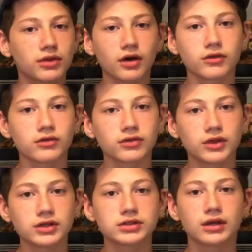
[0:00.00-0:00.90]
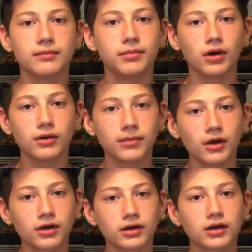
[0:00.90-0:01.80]
other things like
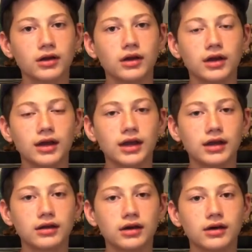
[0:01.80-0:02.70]
bark and